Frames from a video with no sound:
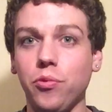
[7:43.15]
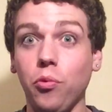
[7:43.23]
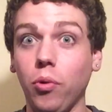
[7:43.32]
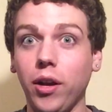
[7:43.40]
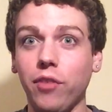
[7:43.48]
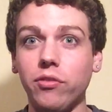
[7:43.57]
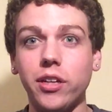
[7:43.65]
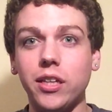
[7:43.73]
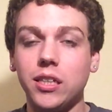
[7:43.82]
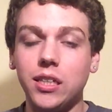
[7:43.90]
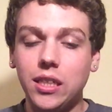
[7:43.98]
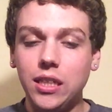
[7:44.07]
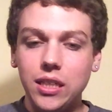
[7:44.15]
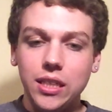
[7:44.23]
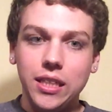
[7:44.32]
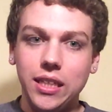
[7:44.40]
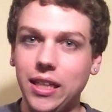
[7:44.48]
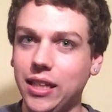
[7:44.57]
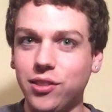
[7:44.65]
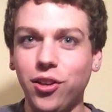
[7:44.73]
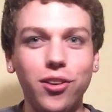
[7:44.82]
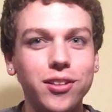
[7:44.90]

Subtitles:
whatever it's called.